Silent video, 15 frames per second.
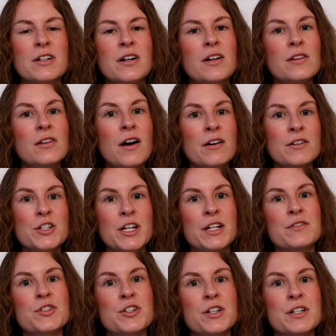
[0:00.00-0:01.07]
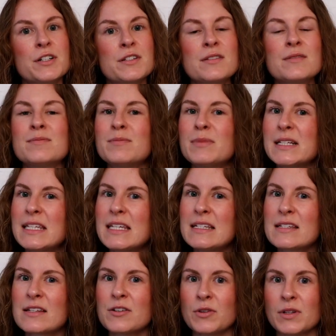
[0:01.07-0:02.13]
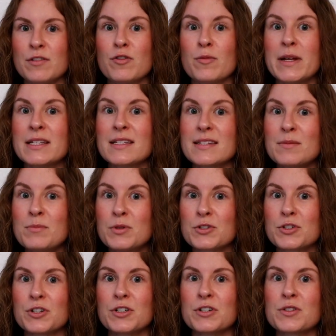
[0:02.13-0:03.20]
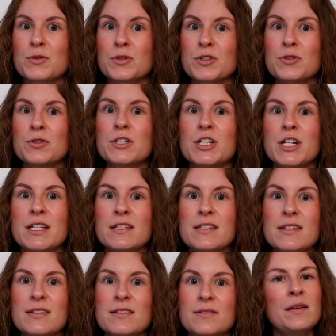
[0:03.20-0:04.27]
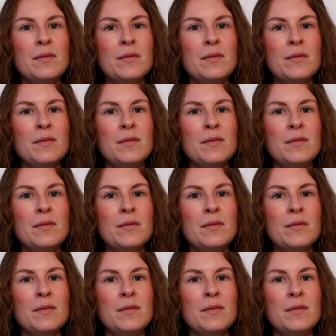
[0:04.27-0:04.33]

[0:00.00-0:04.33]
a long chain of sugars, but yeast can only ferment simple sugars or short chains.